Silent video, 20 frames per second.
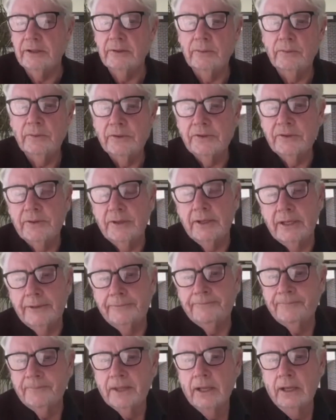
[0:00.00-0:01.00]
was that
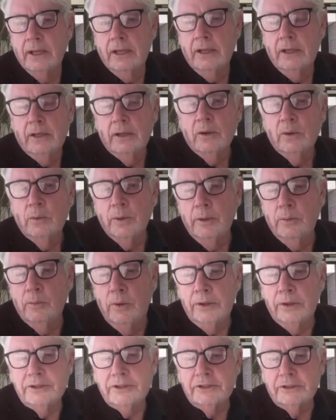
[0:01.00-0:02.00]
we
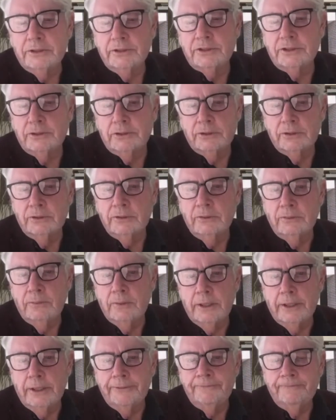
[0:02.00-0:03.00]
wanted
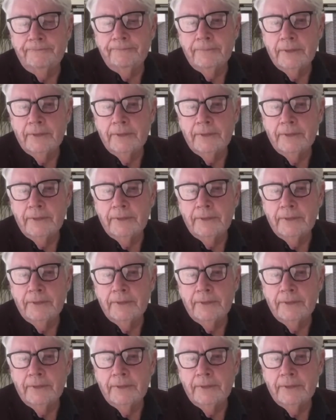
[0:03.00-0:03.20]
to